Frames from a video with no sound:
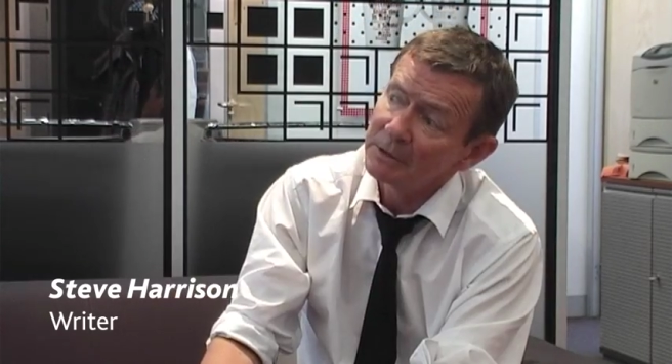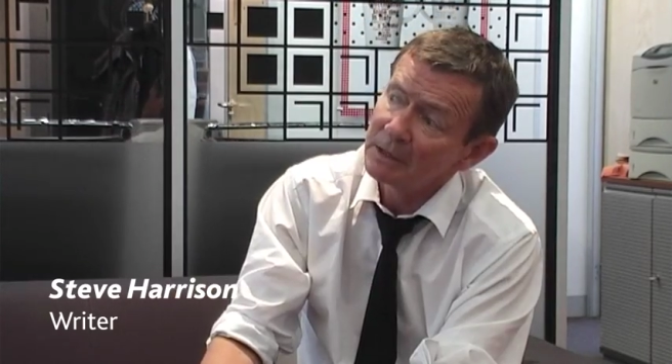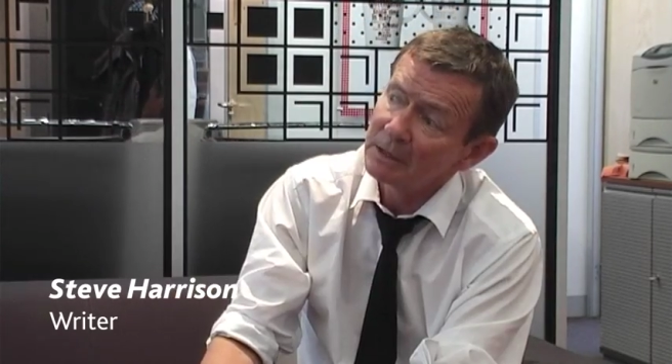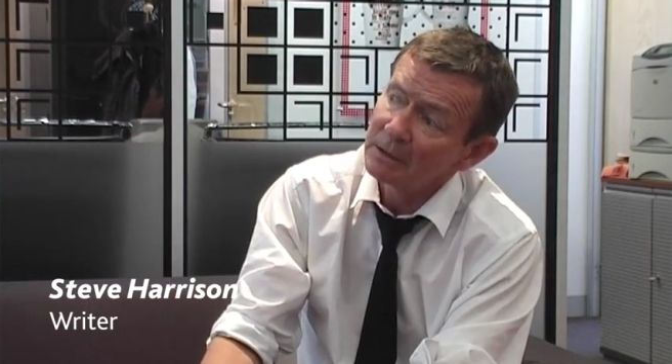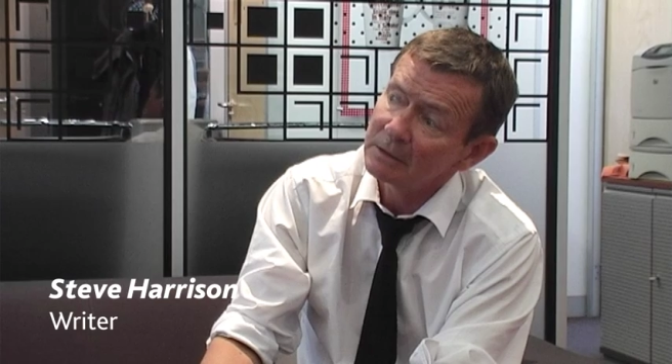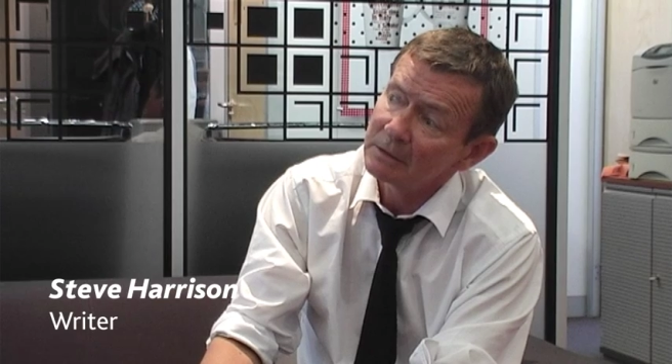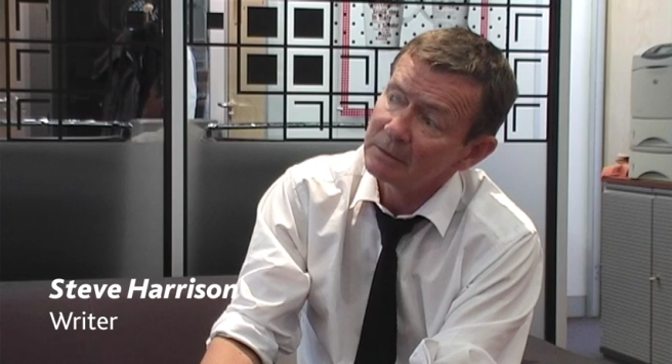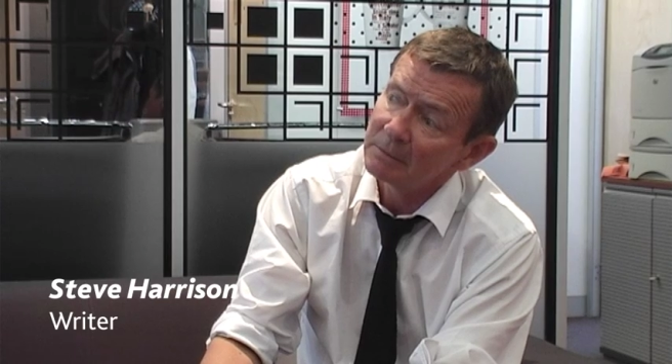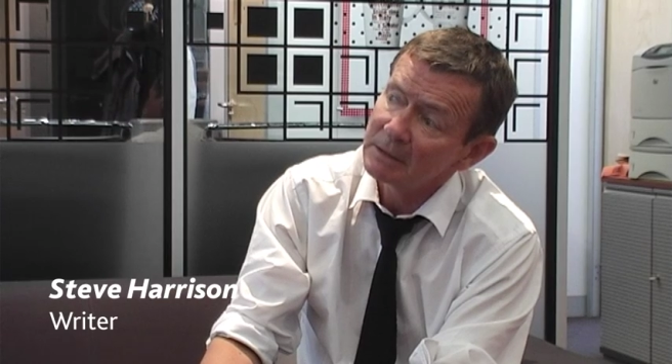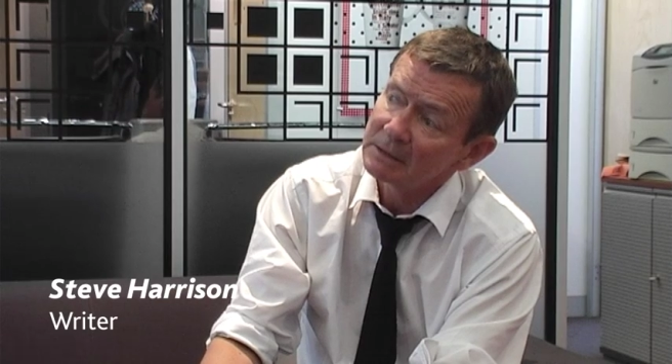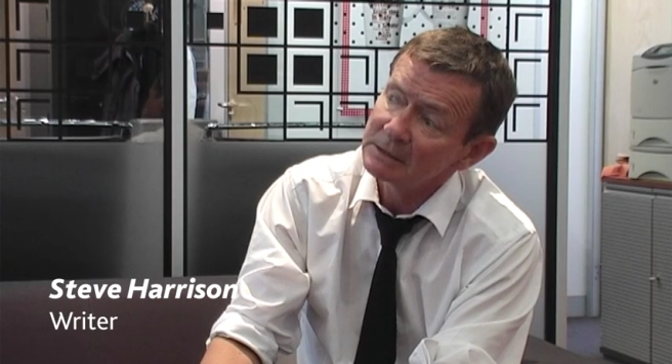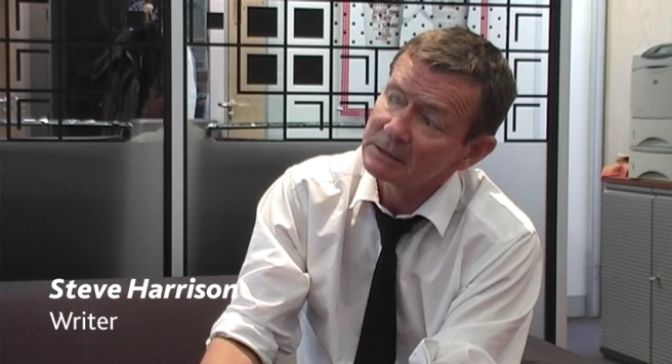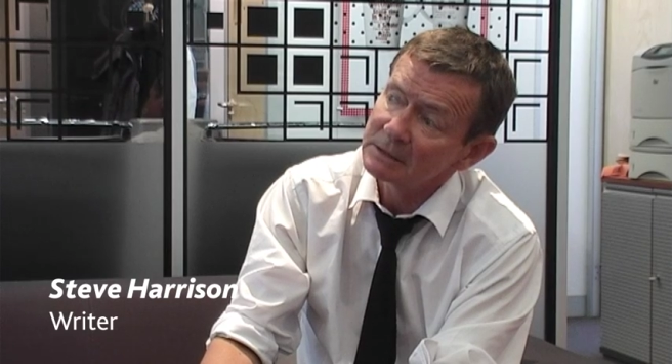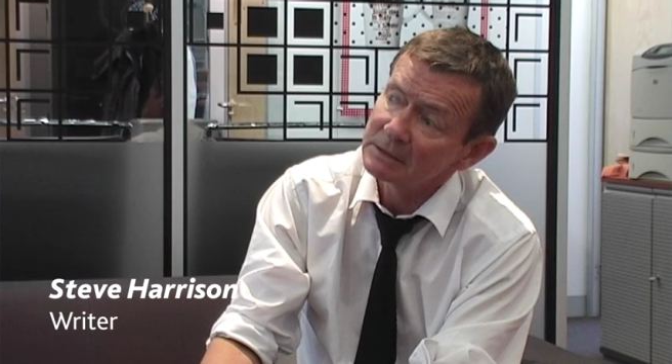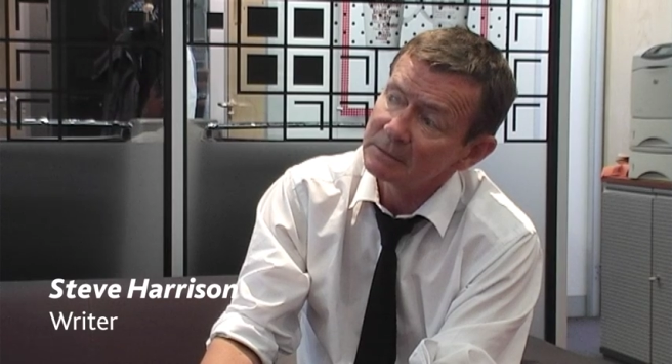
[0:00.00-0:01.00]
at the
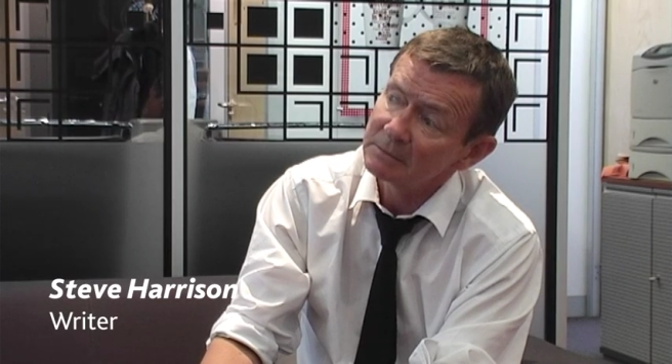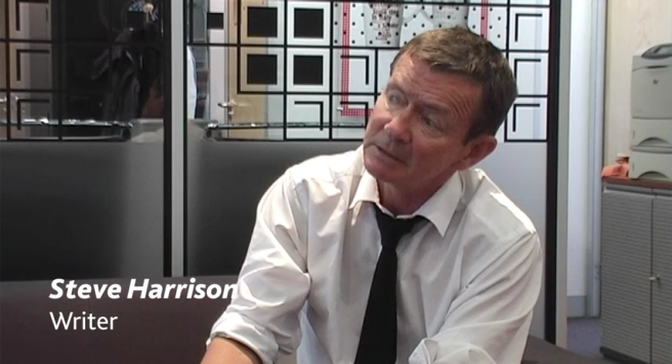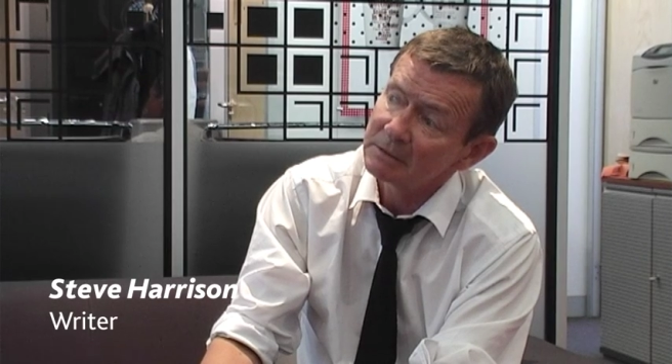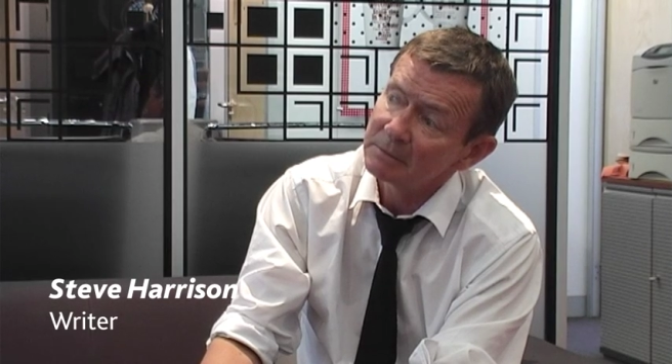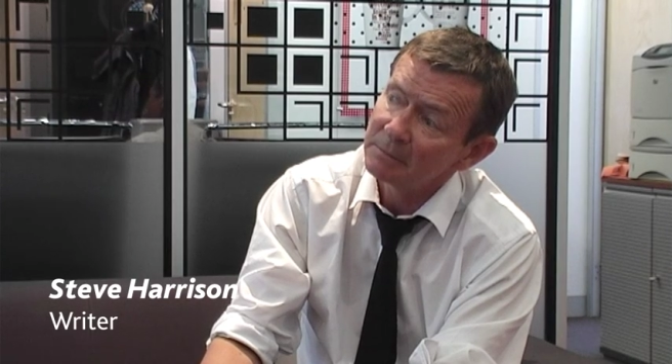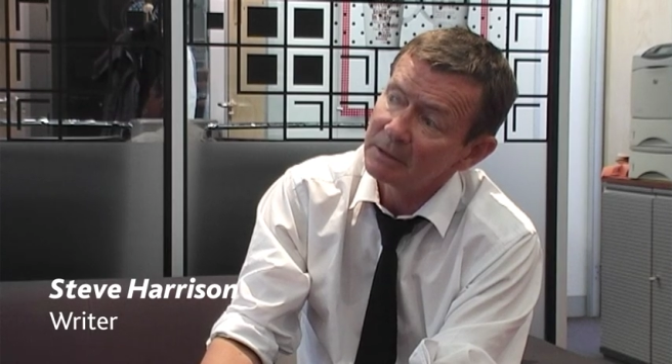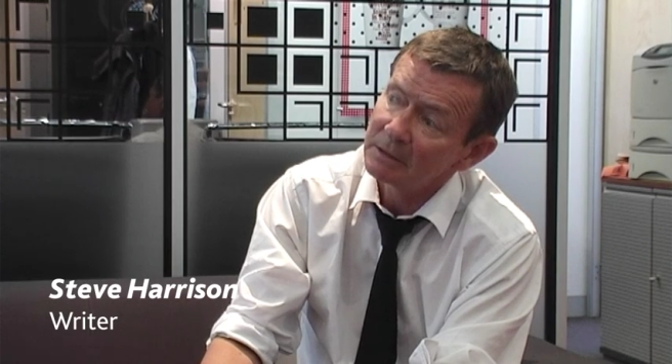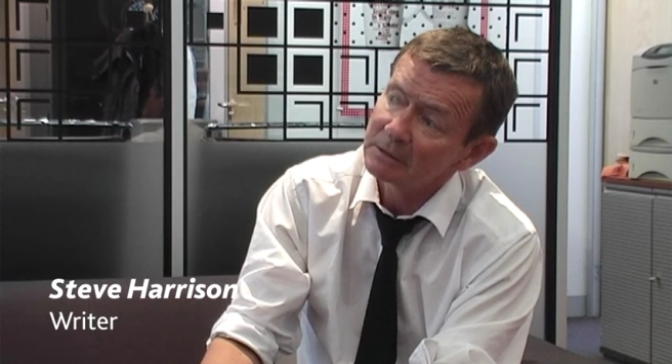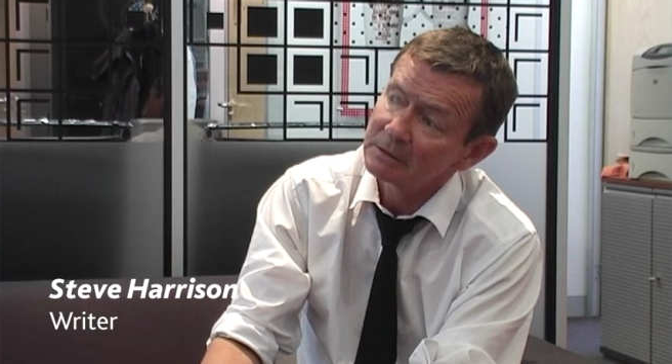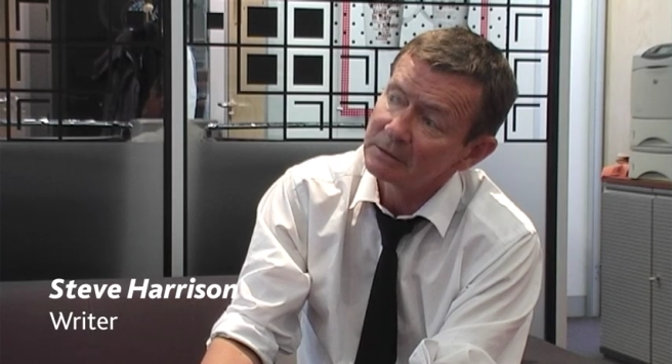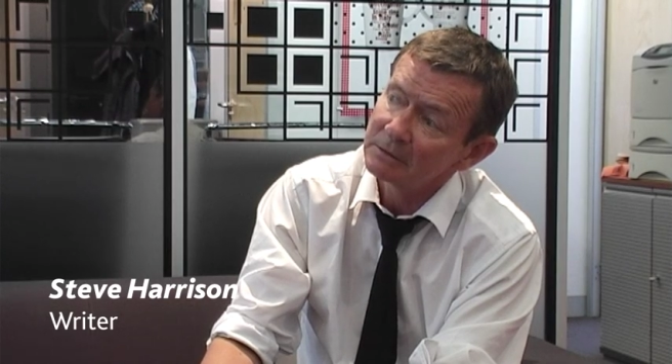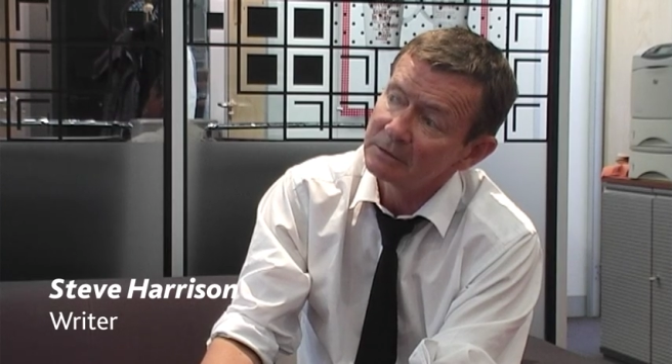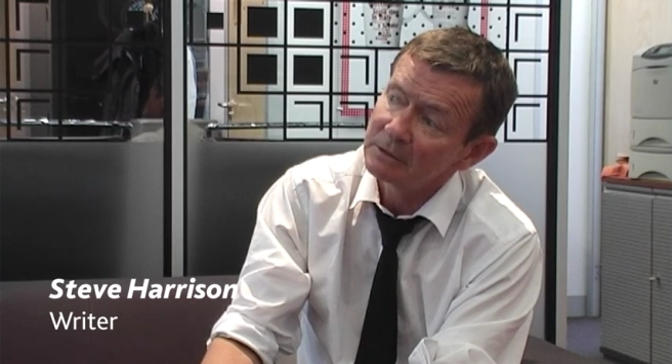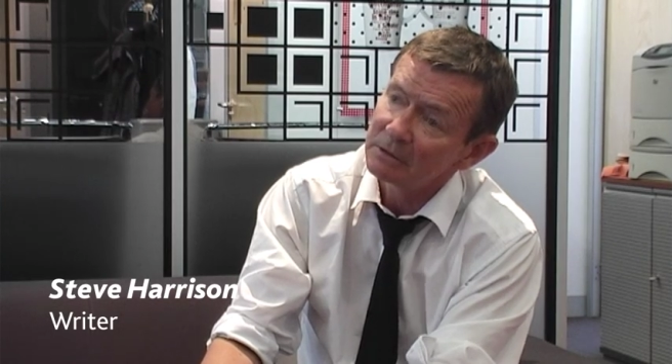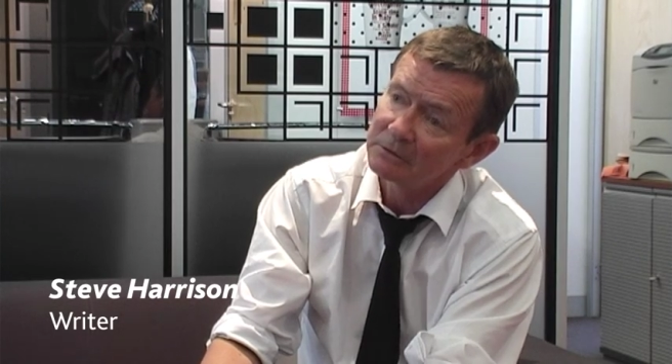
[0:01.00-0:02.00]
Manchester
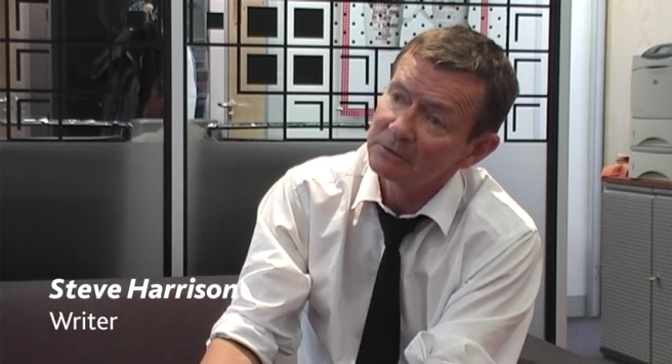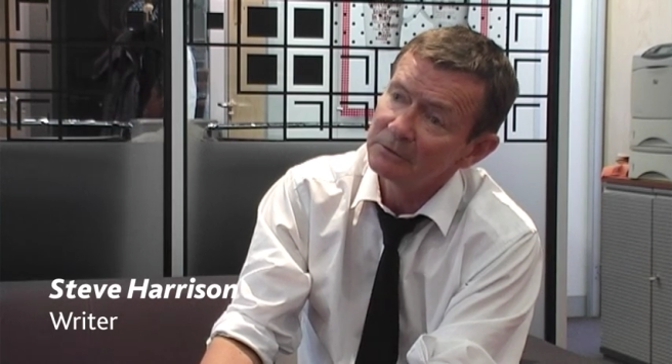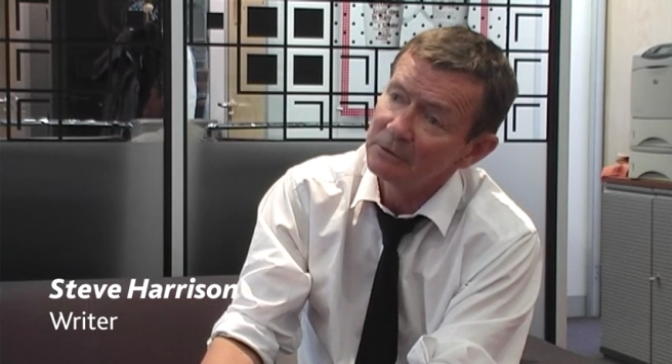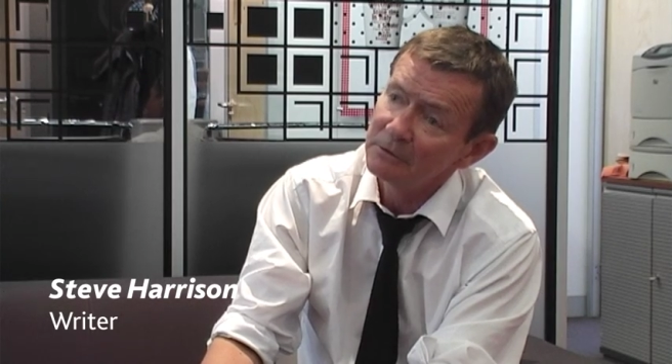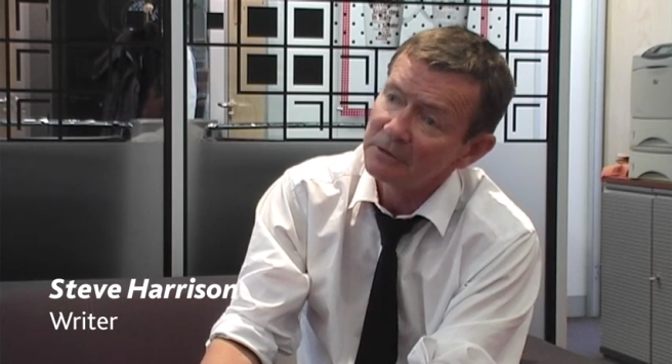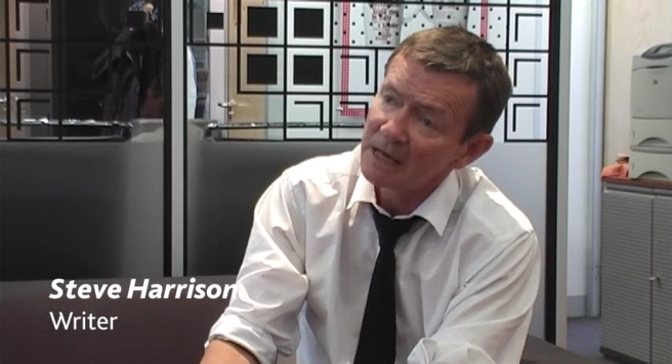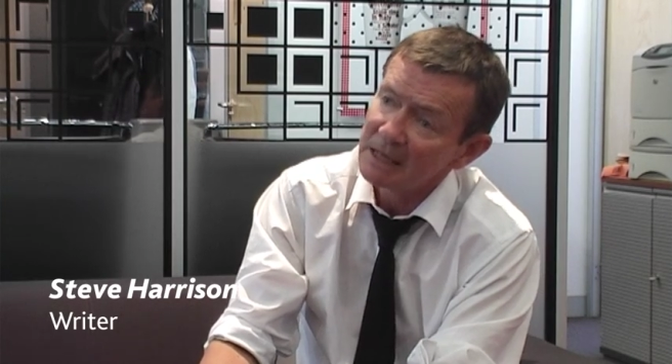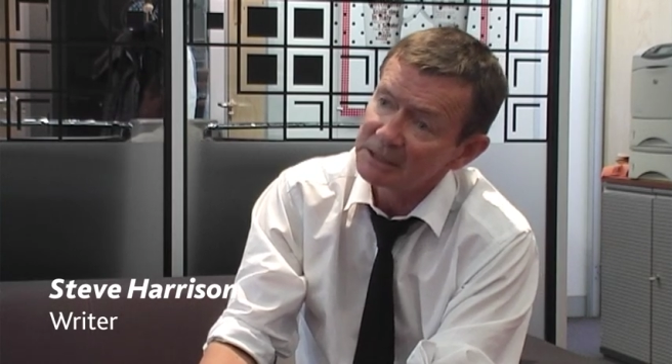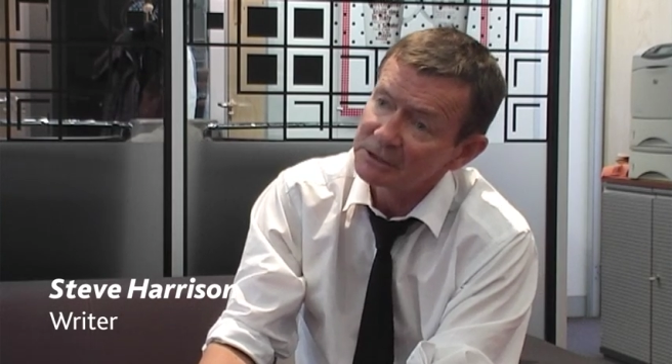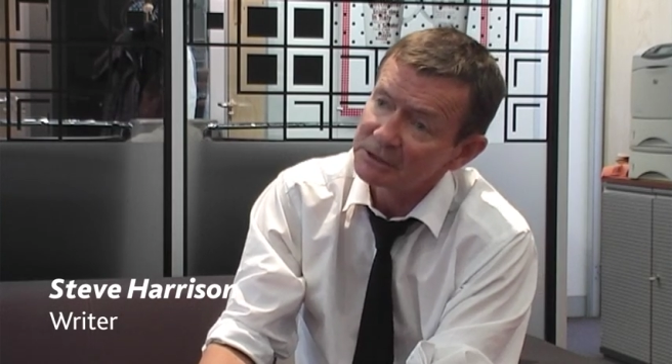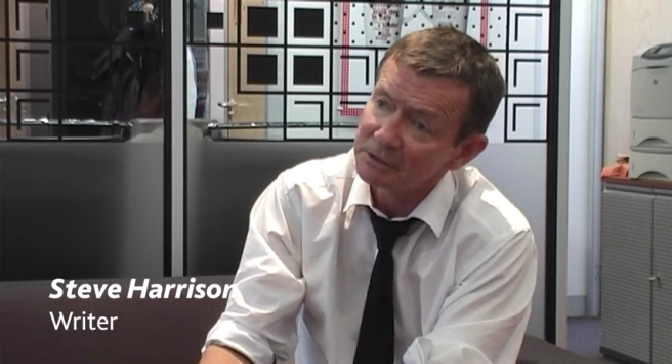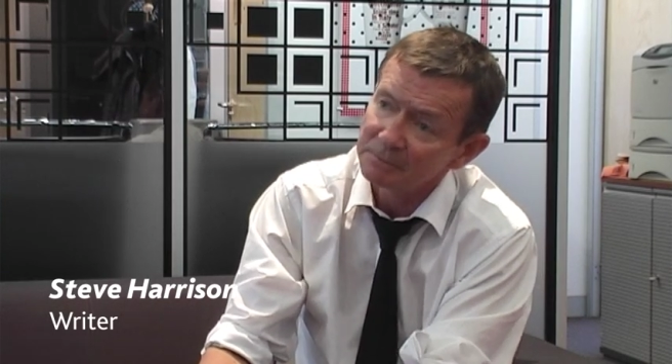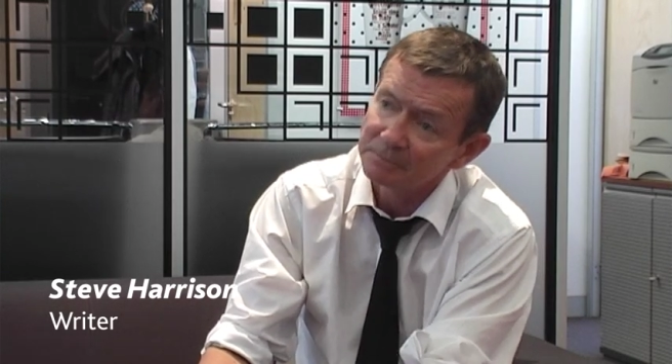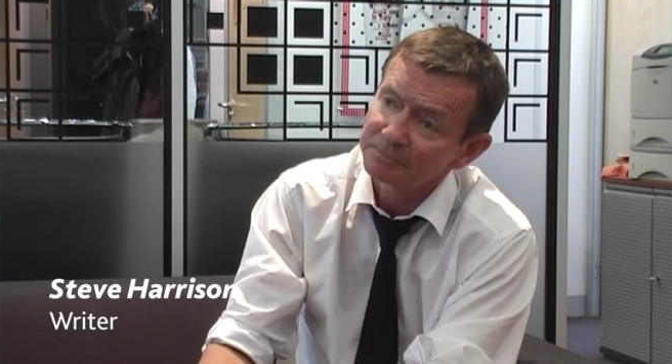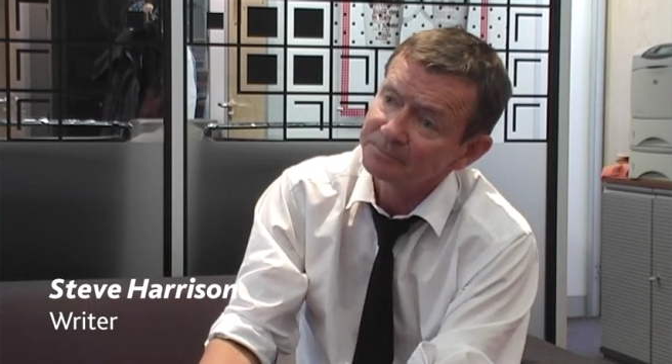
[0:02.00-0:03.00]
Metropolitan, Dr. Ruth
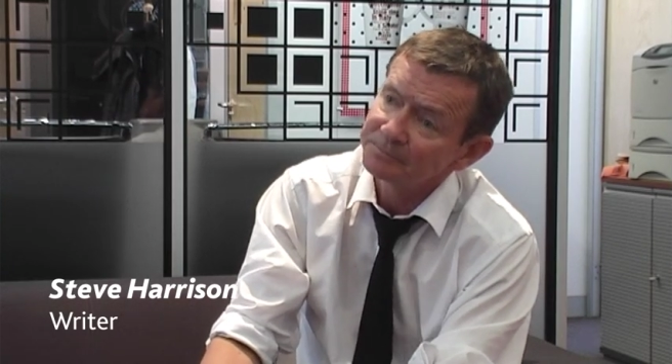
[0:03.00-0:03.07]
Ashton,